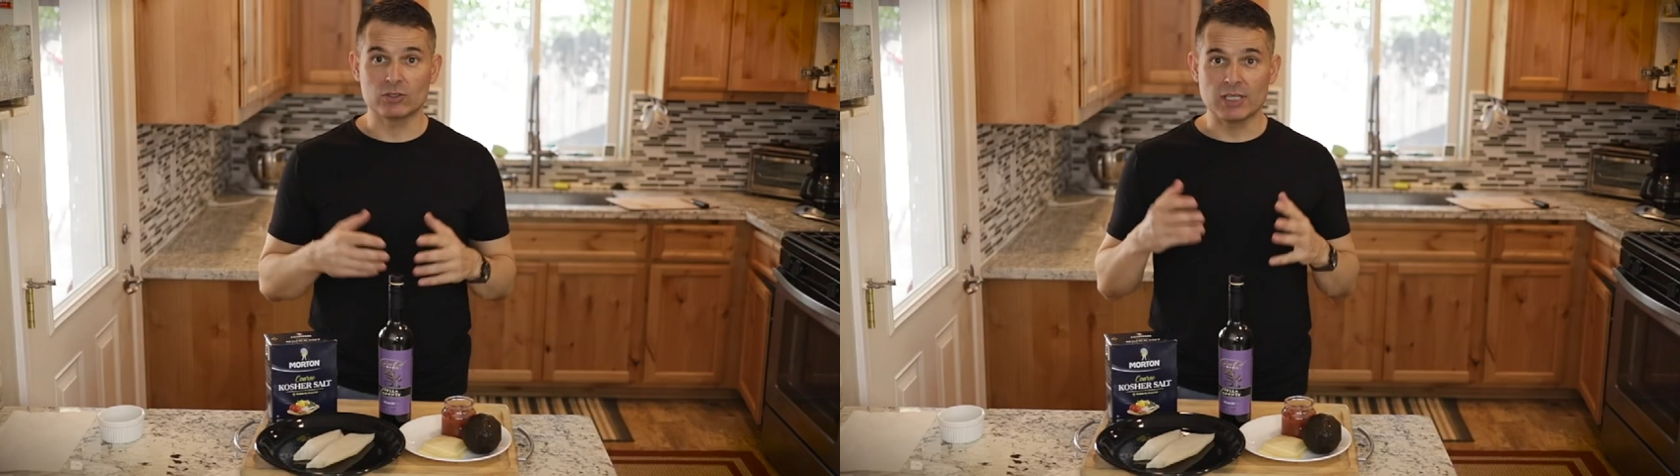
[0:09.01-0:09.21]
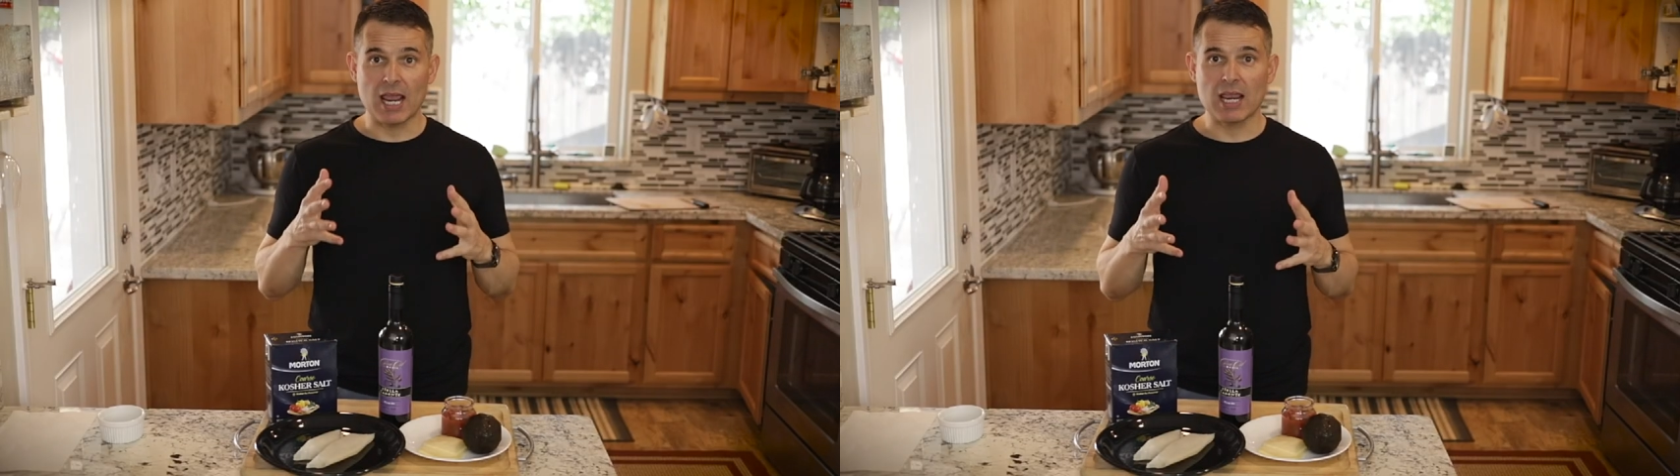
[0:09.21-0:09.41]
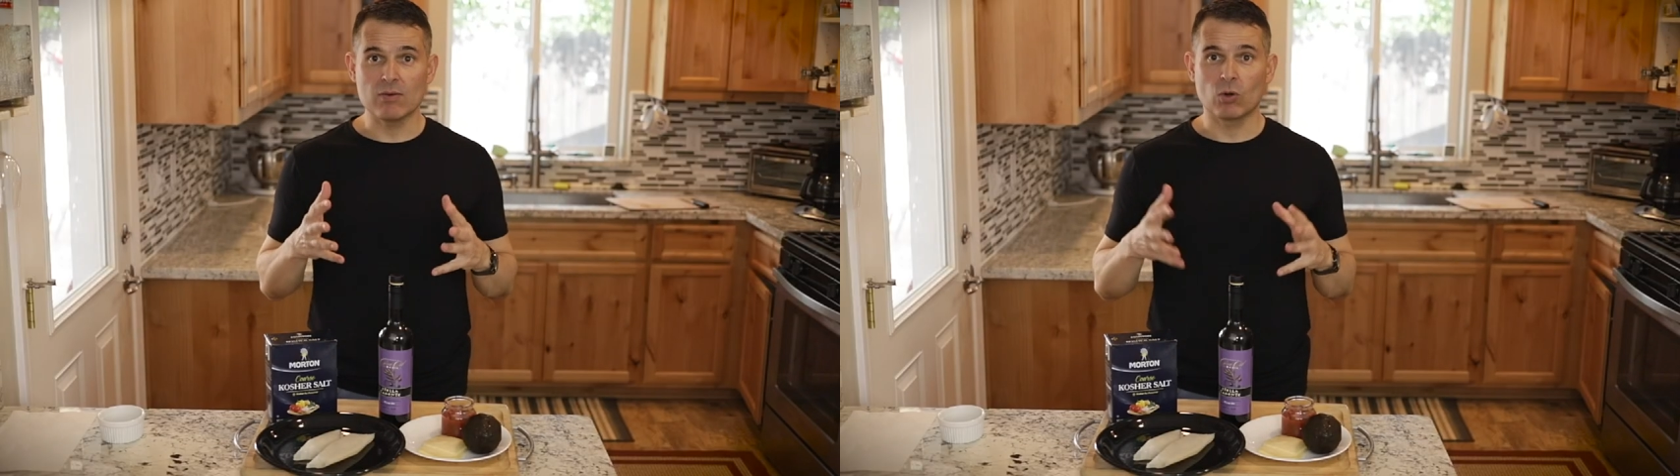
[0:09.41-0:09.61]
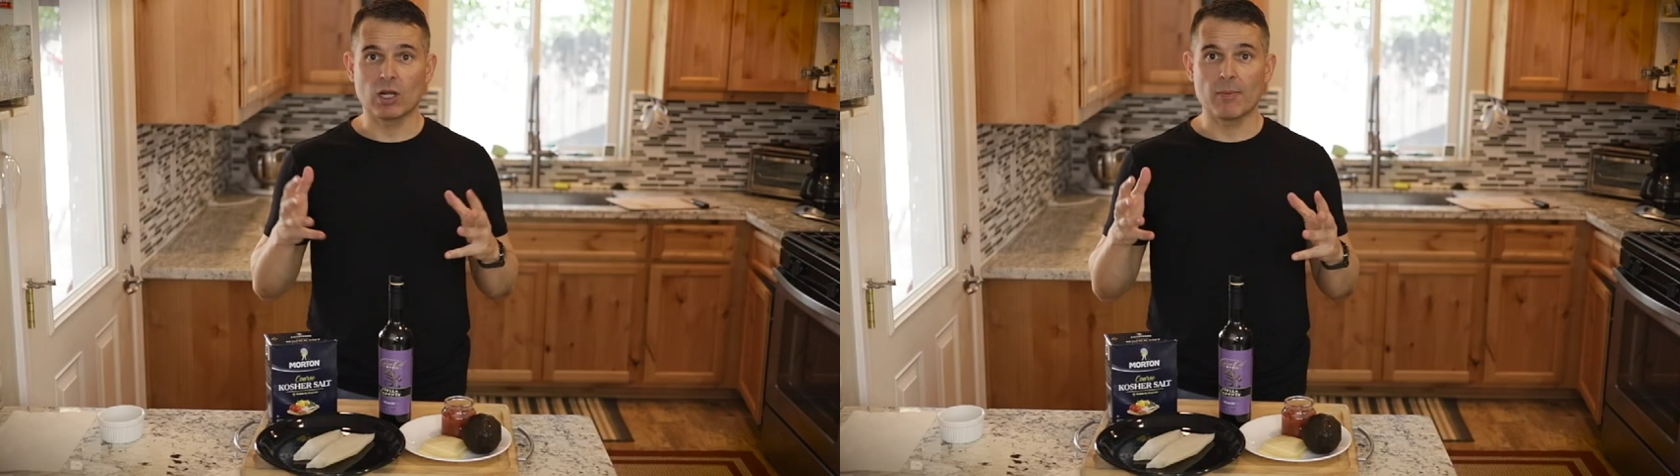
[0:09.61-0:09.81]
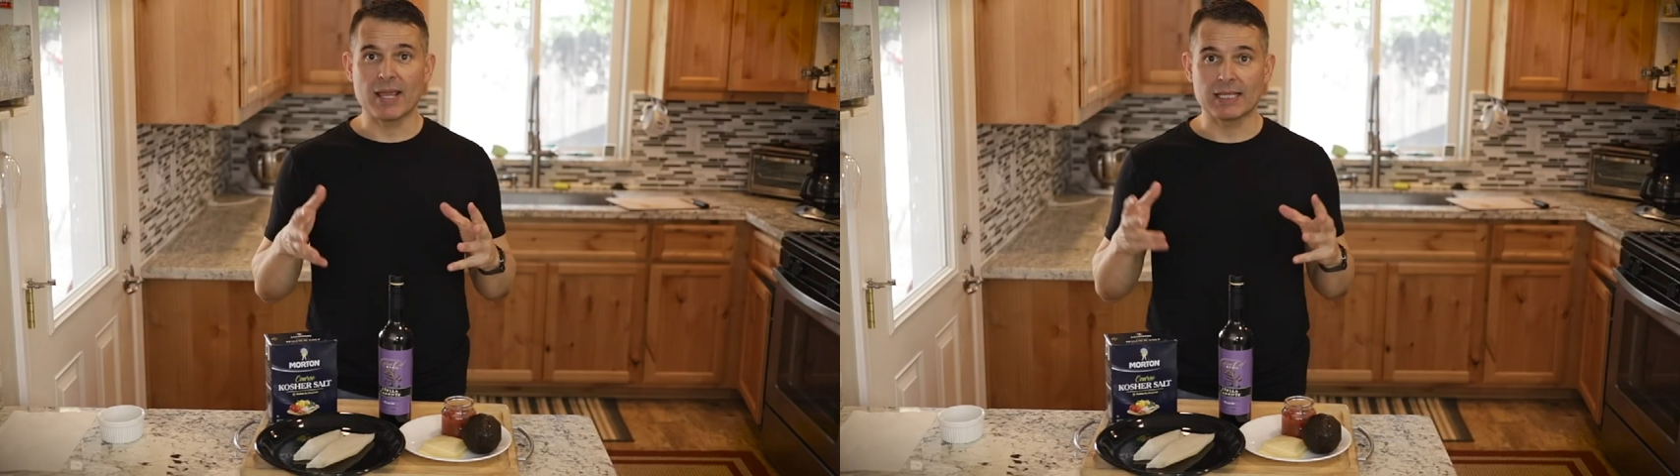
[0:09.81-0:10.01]
Today, we're
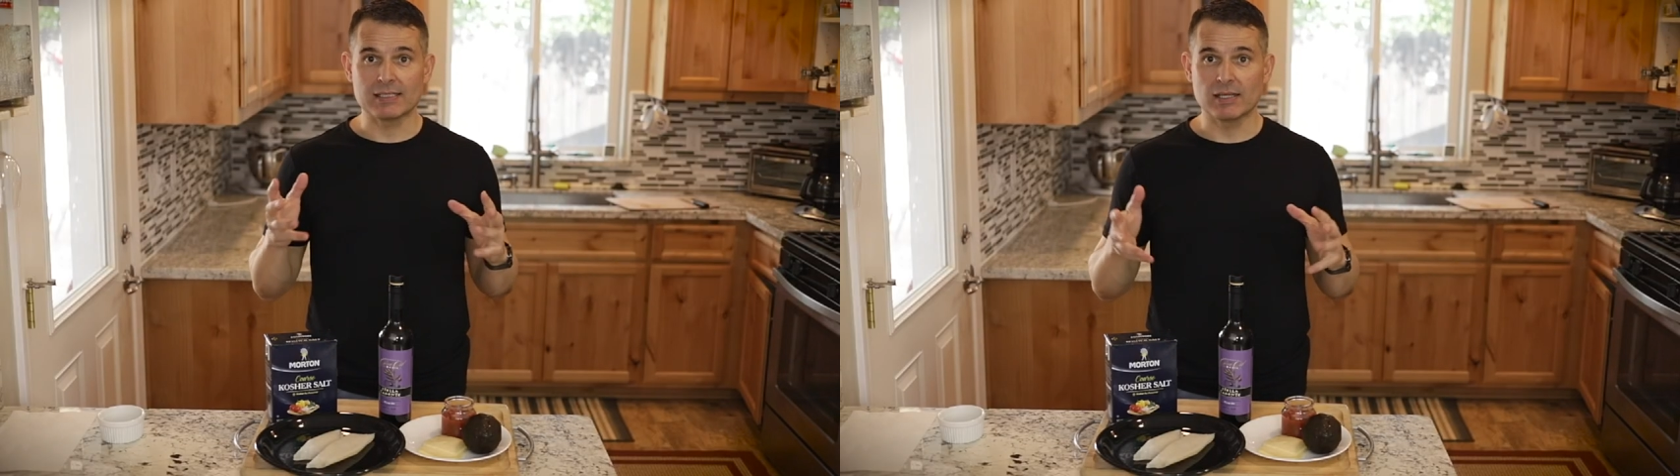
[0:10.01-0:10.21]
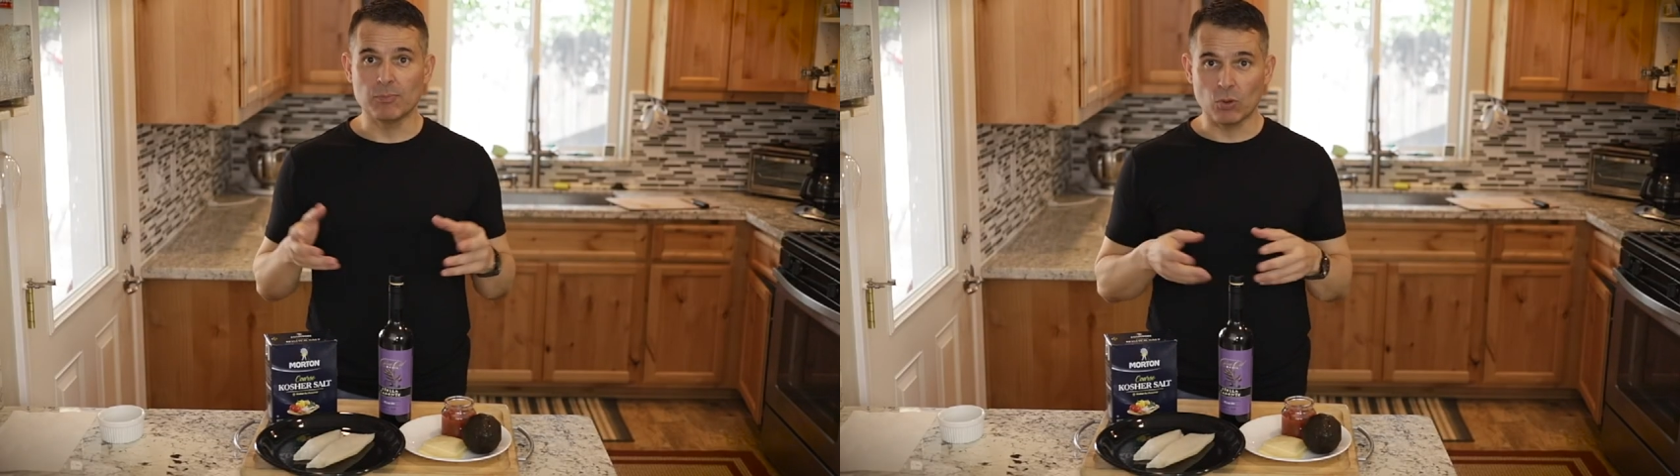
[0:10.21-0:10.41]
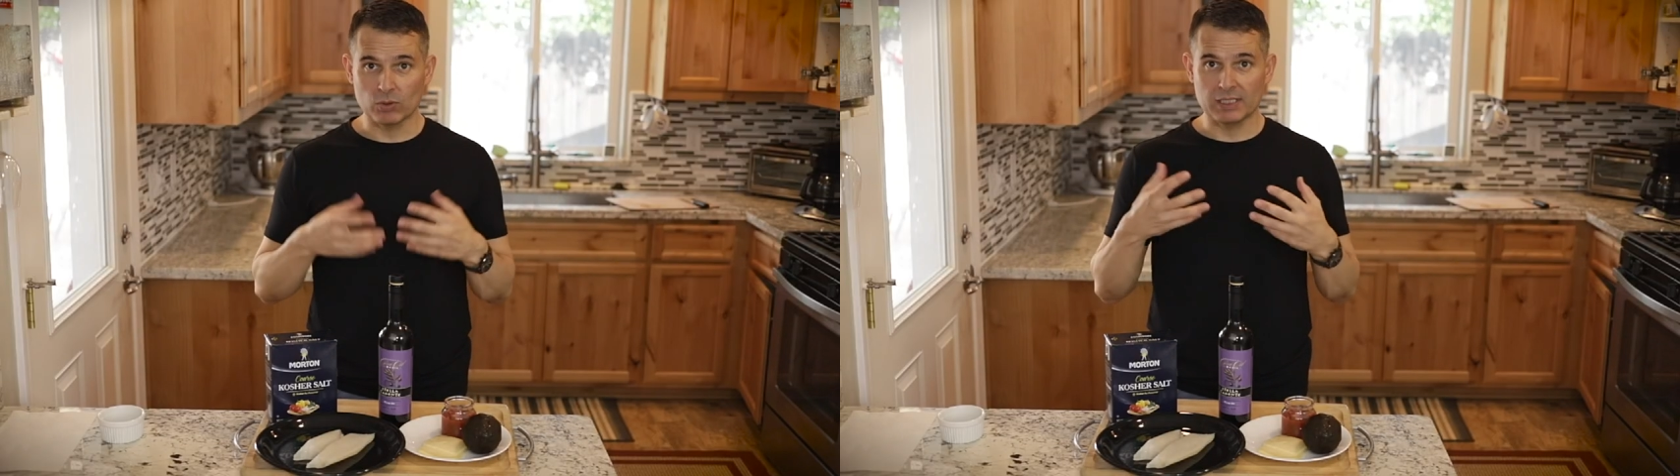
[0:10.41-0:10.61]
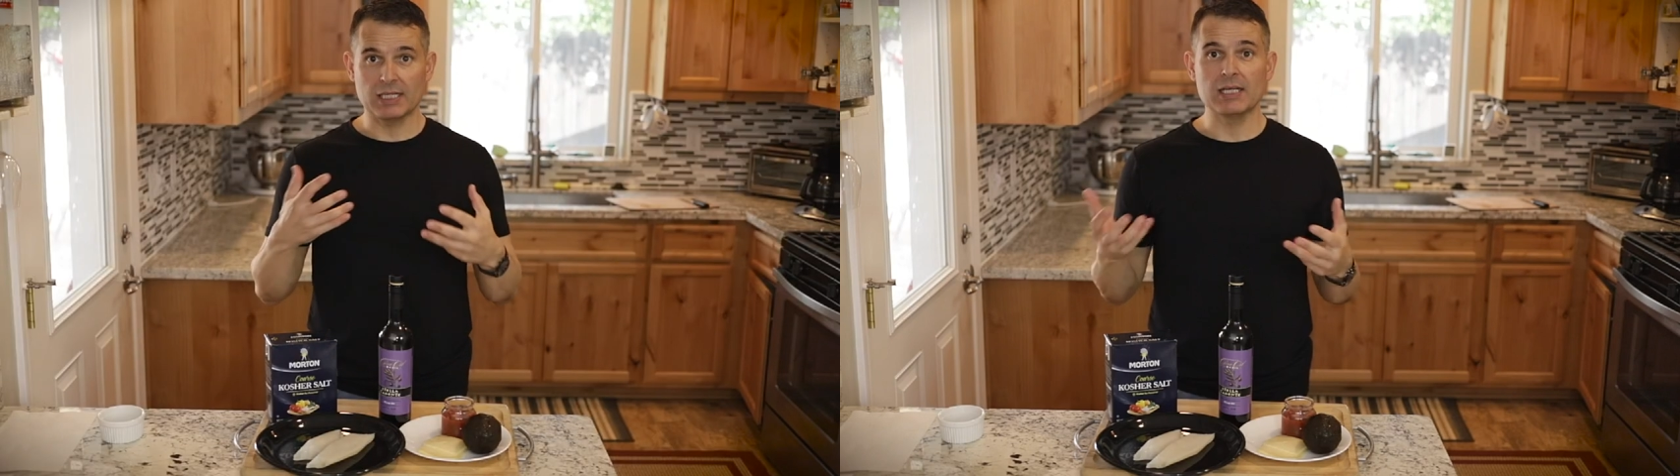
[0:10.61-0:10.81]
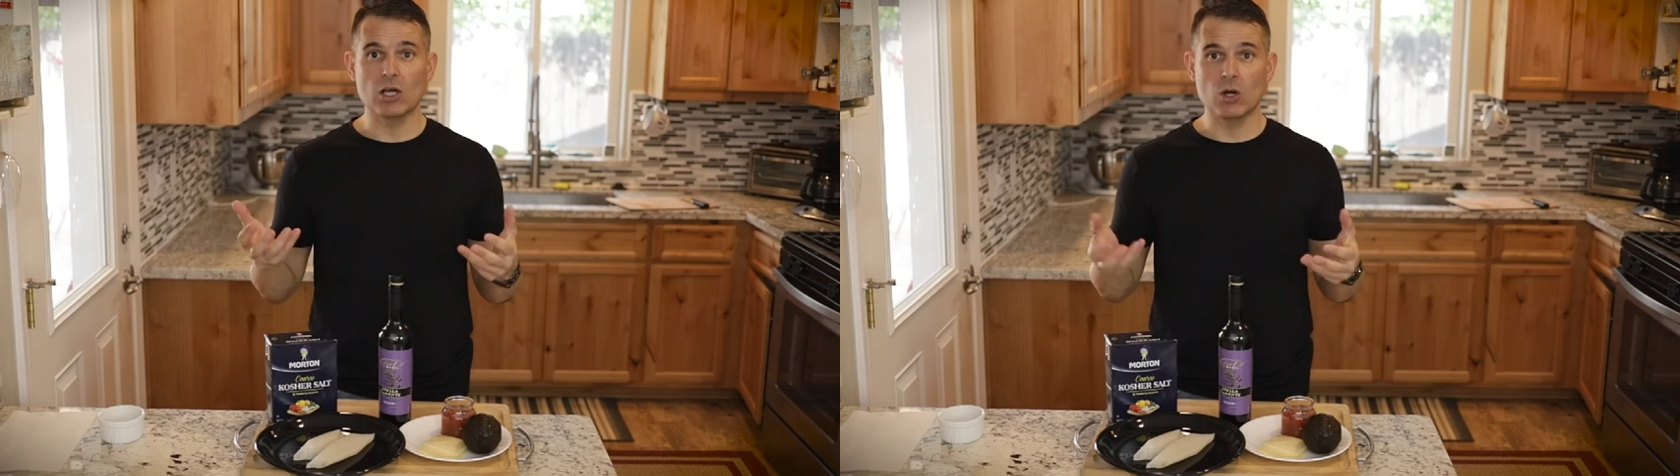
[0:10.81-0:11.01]
gonna make a simple
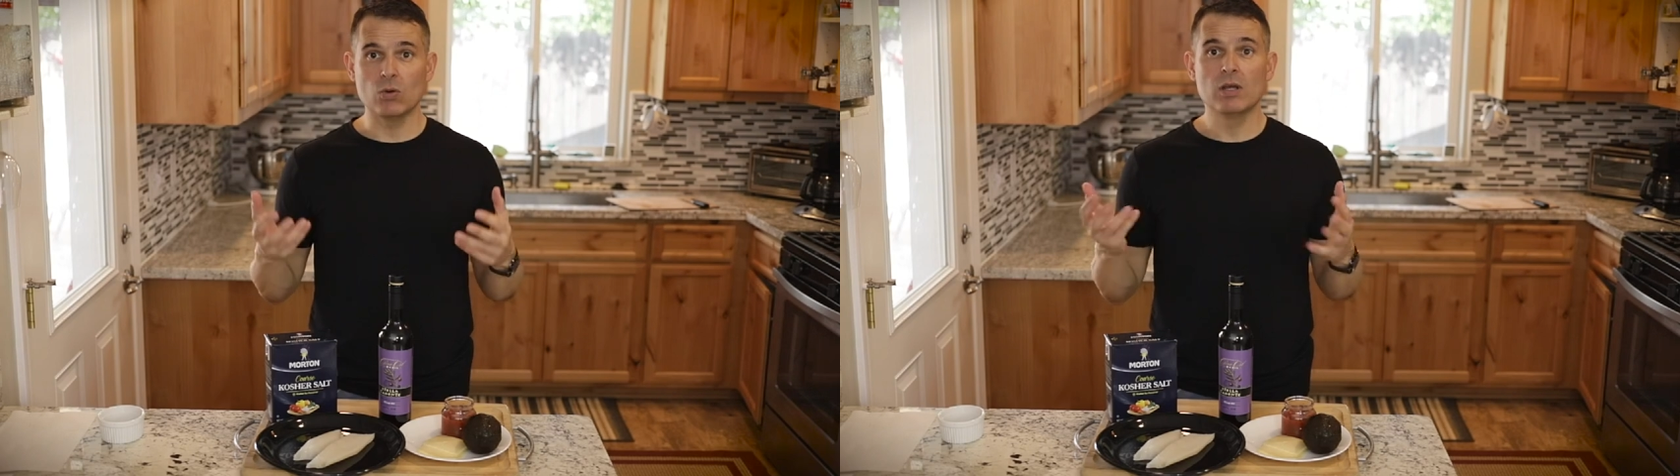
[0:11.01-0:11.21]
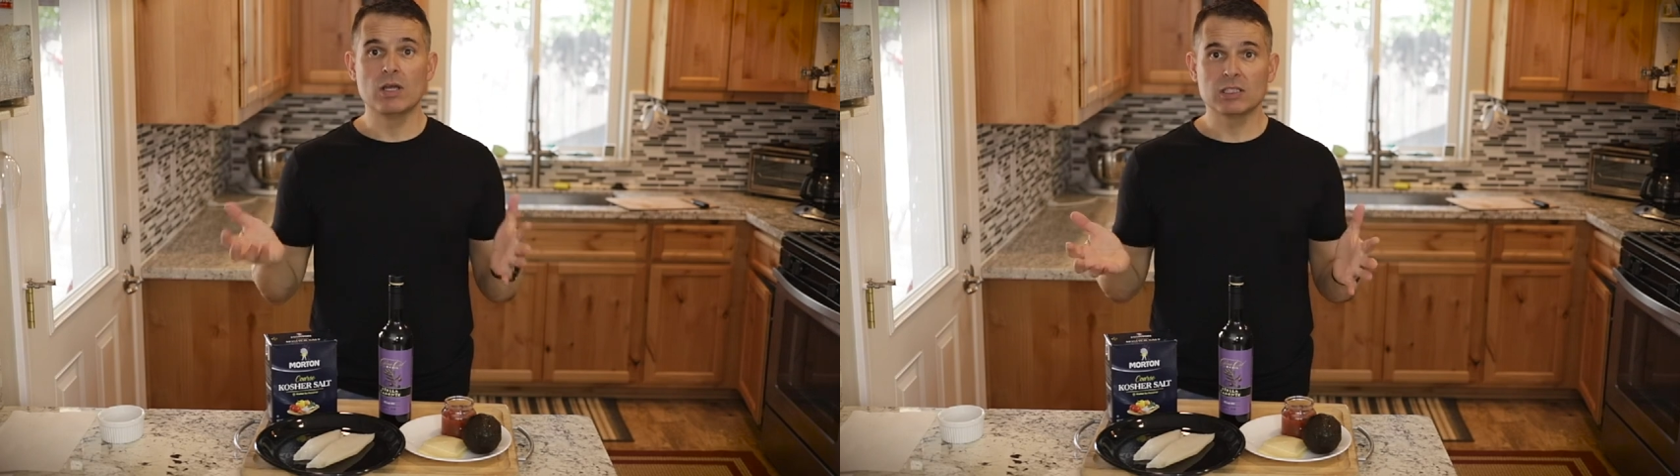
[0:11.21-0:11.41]
keto